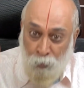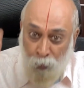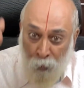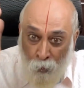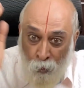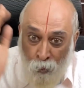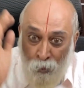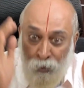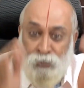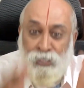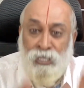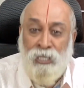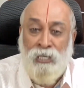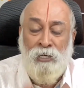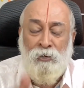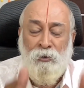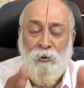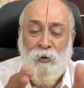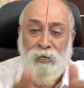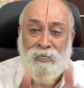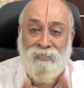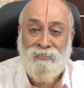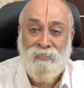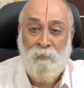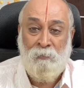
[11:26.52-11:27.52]
using
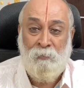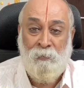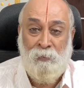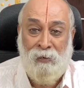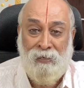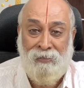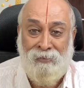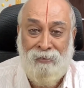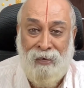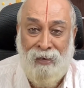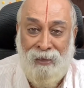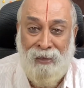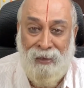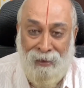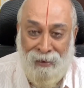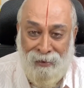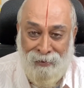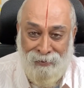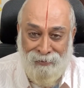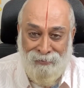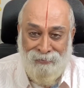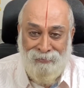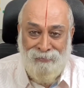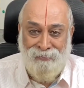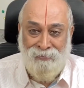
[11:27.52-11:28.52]
your
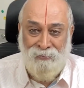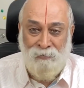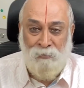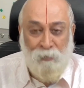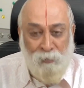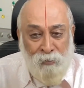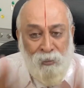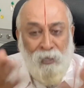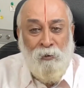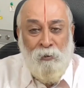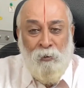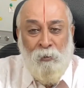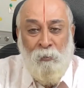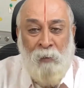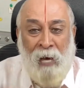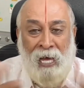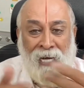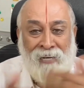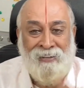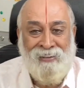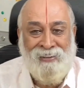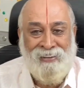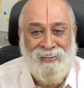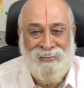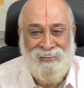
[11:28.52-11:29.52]
sampradaya to the
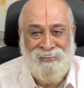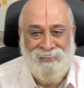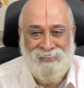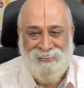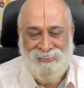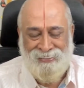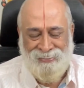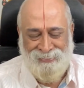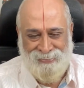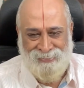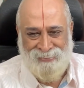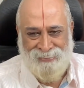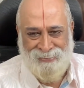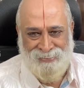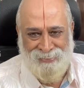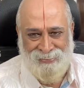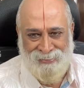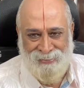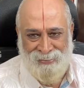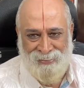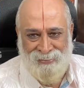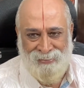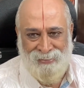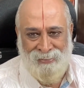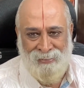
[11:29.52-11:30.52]
humanity?
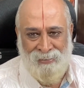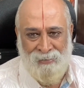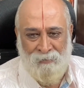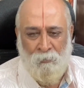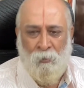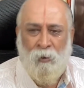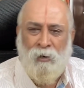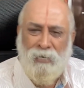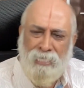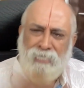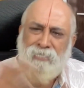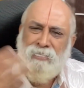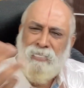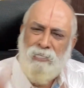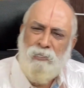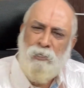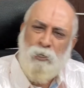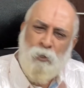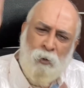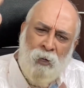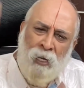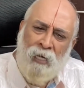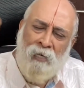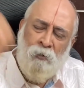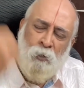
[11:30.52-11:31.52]
What is
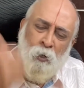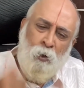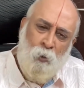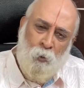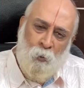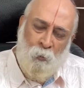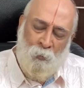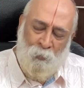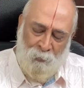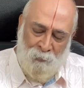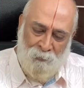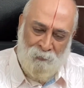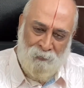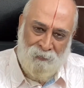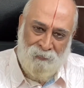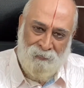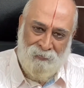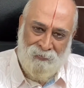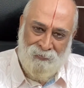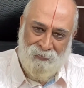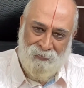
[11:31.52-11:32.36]
it you can do?